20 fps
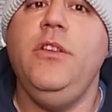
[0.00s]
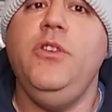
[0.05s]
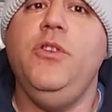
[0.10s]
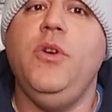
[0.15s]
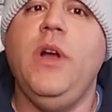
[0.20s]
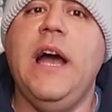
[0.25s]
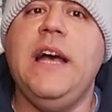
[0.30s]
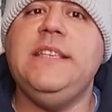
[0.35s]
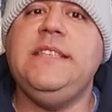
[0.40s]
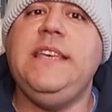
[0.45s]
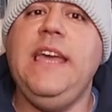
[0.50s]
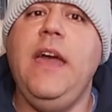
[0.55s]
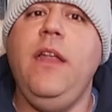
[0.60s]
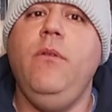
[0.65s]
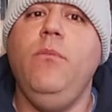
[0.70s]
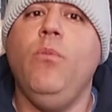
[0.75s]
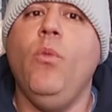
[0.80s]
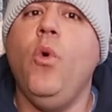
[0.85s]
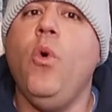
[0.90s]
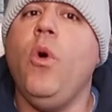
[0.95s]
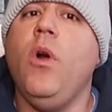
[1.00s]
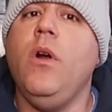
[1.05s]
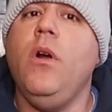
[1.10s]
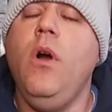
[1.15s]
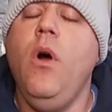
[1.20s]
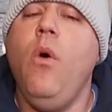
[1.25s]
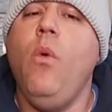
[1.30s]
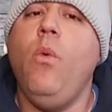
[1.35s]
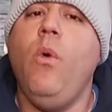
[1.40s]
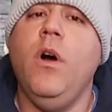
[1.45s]
You guys get
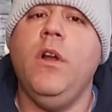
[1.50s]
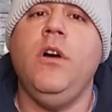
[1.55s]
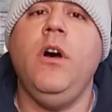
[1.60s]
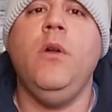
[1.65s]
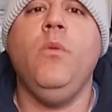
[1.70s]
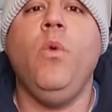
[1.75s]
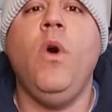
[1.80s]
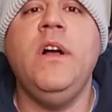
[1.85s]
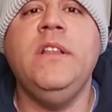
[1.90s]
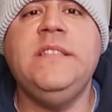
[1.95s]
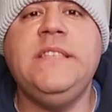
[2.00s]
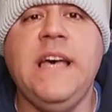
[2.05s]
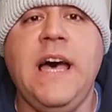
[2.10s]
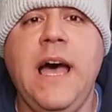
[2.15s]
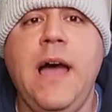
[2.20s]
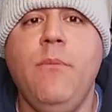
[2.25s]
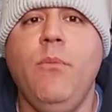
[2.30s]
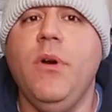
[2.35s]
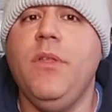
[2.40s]
more one-on-one time